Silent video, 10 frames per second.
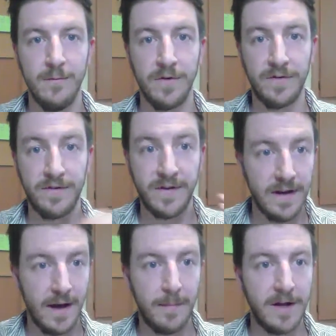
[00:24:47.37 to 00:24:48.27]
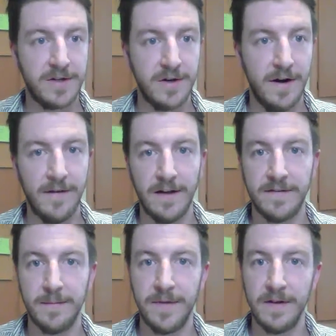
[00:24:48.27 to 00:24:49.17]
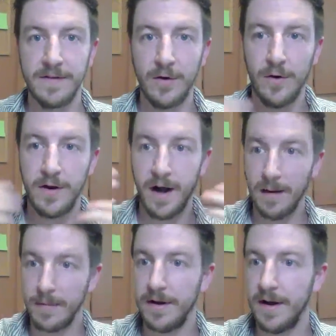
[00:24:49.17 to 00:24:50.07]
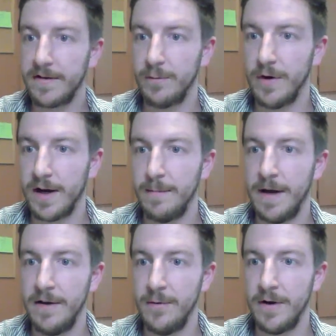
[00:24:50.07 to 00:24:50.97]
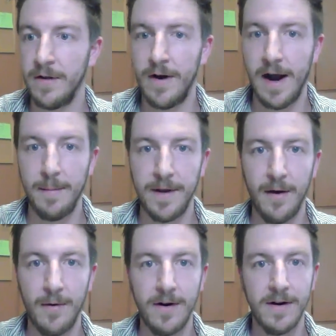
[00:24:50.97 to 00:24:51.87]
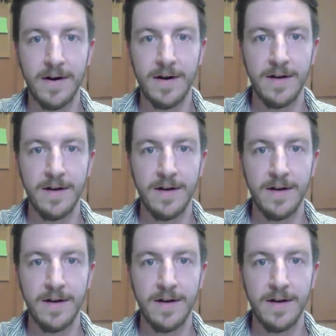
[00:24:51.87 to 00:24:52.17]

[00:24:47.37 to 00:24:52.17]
we'll see. I'm not sure. I've got some things going on, but next week I may do another happy hour.